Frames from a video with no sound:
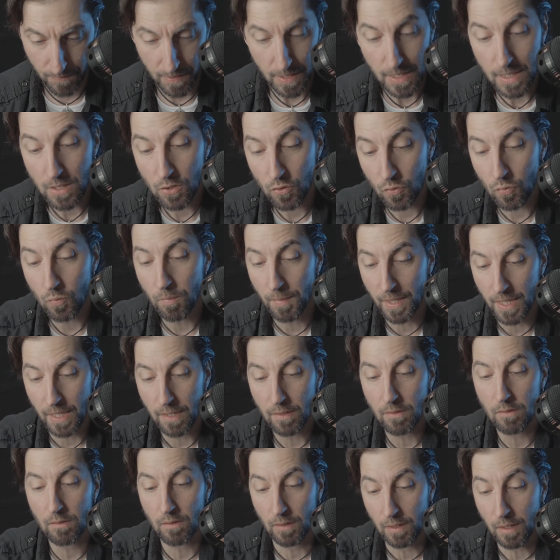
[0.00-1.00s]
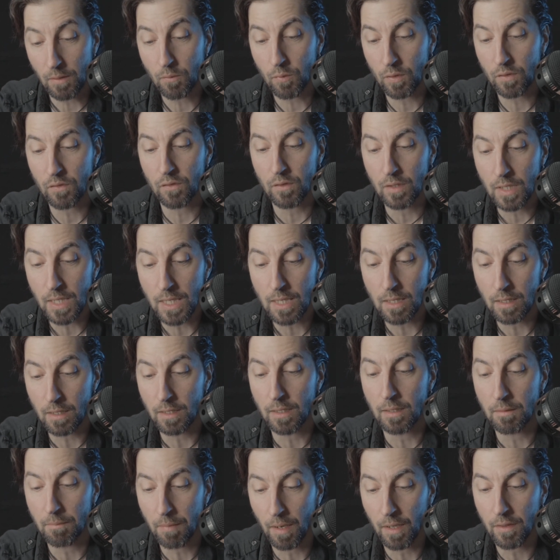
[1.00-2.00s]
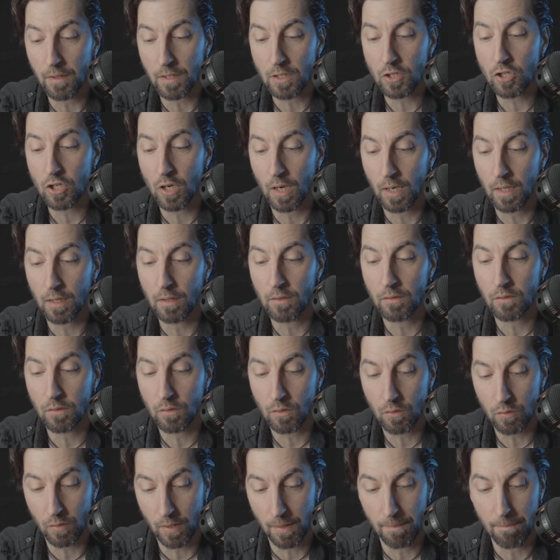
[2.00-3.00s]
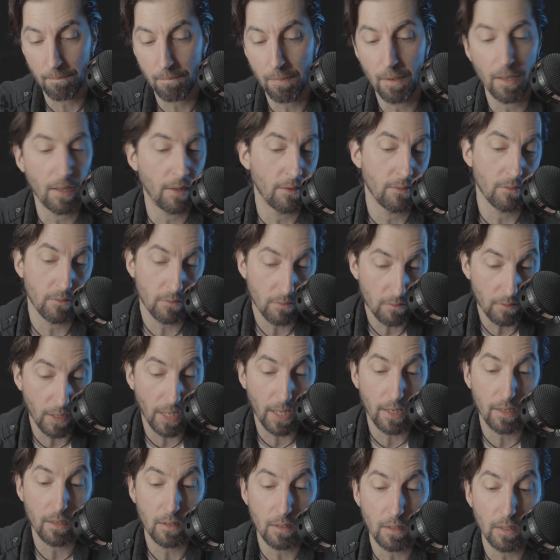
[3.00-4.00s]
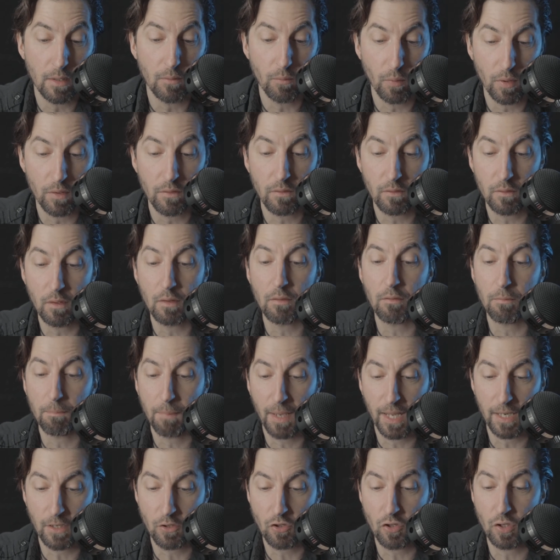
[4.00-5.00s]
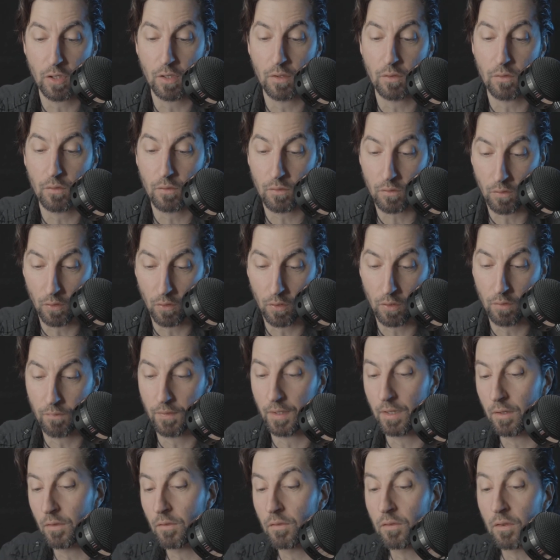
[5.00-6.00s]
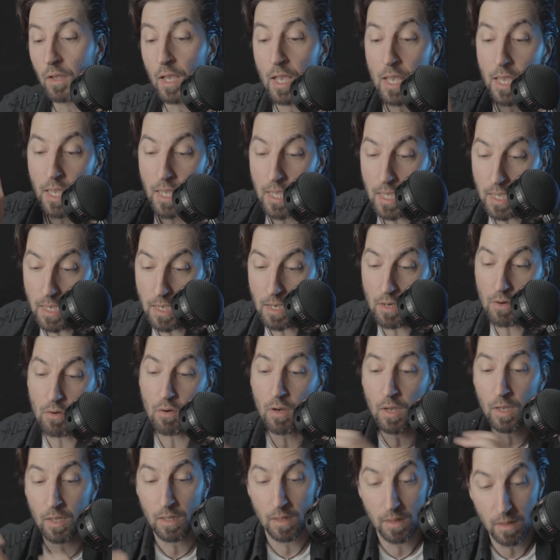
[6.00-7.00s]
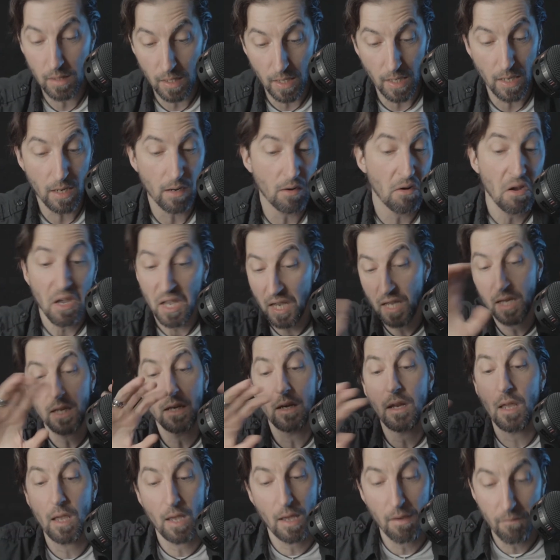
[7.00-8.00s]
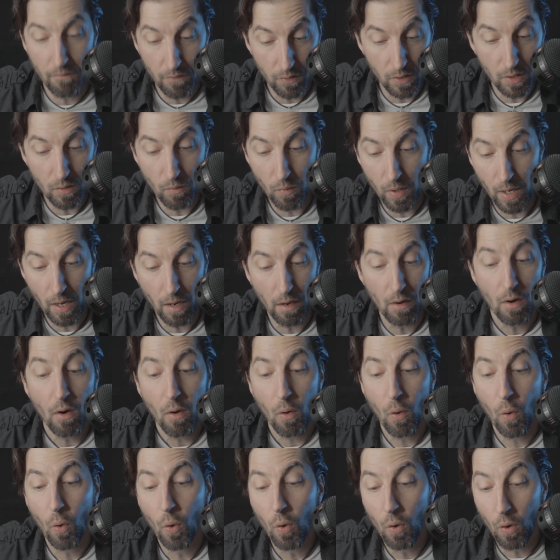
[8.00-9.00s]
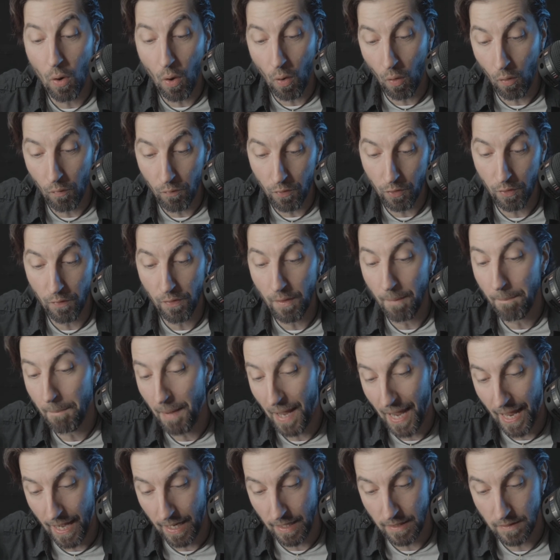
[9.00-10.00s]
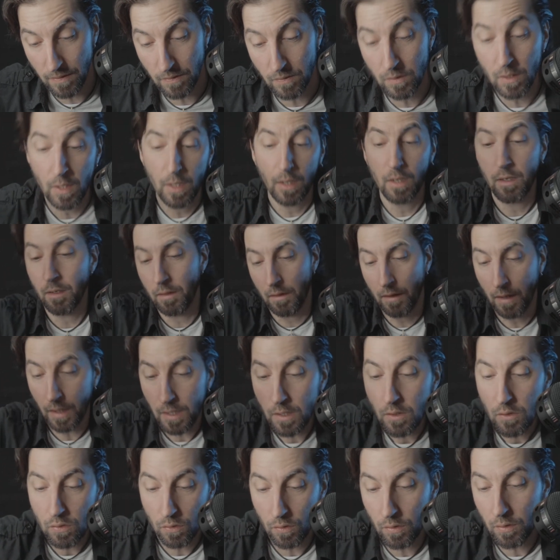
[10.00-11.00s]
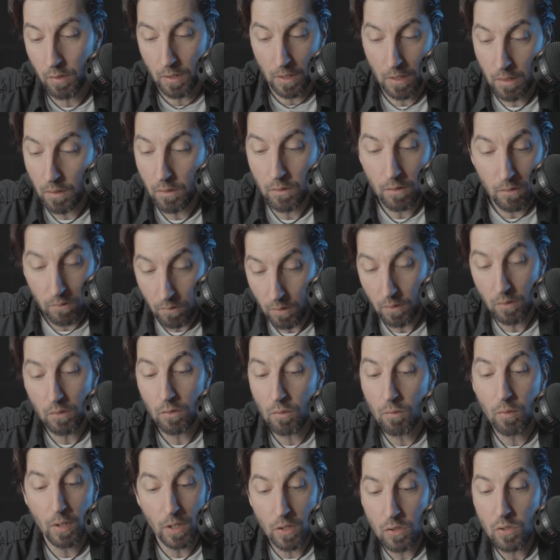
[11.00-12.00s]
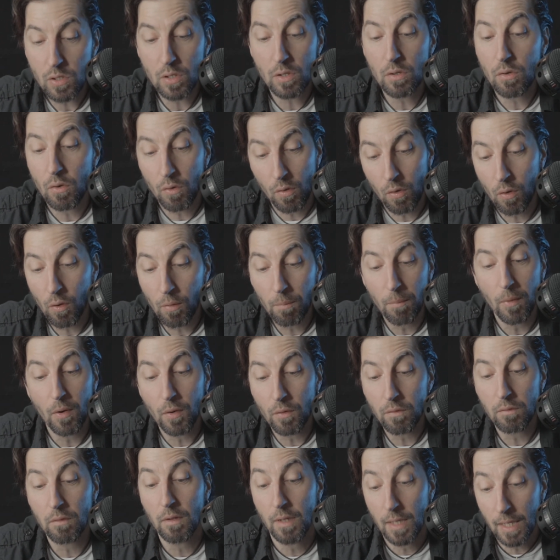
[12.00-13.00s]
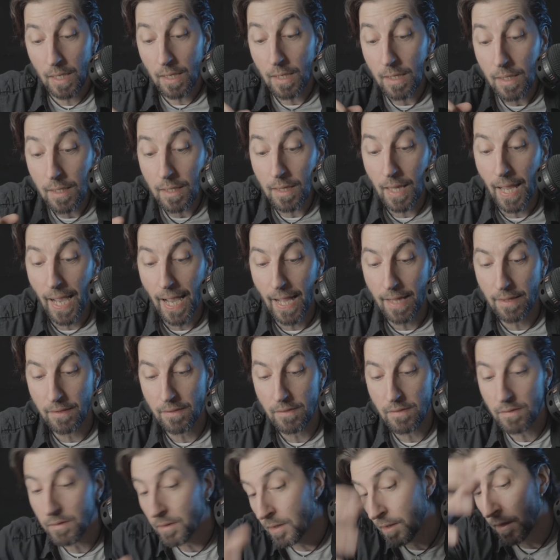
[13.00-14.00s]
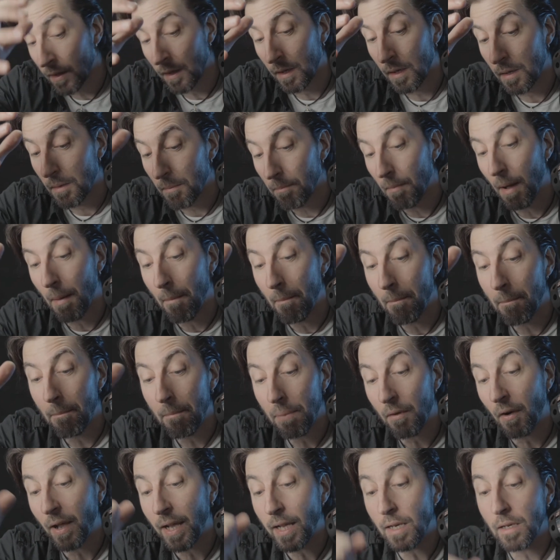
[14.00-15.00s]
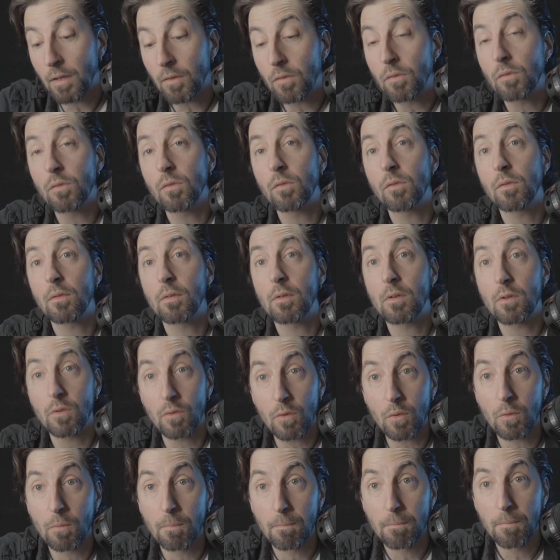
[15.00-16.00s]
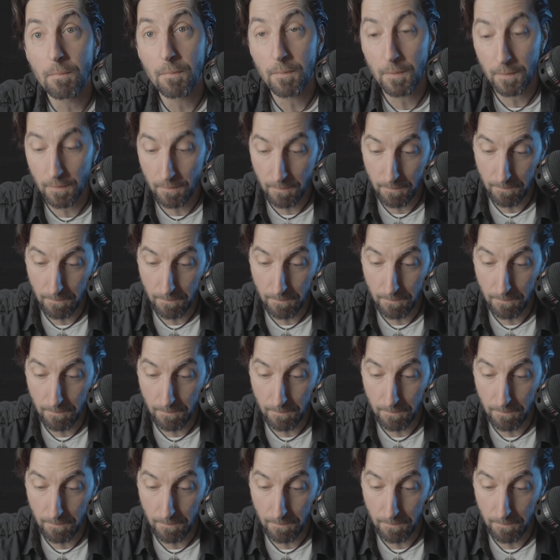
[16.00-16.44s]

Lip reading: In 2 minutes I was kneeling by the child's crib, and Sandy was dispatching servants here, there, and everywhere, all over the palace. I took in the situation almost at a glance. Membranous croup.